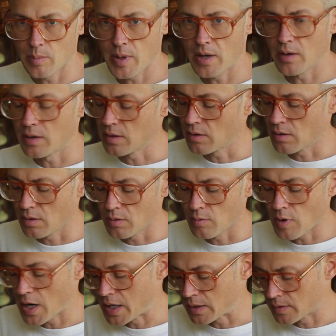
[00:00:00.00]
or better in their own
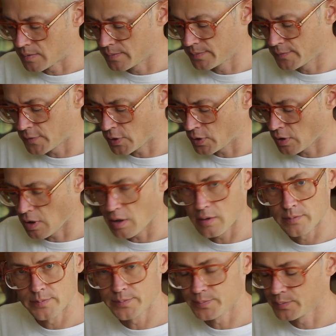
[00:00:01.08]
right, for
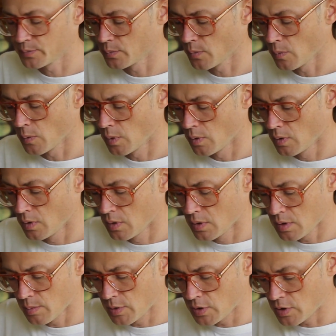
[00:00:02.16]
sure.
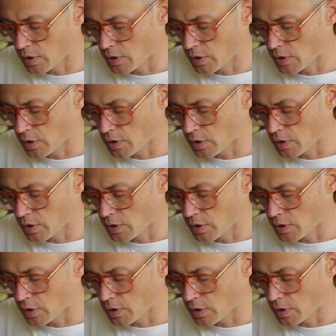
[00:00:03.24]
I'm going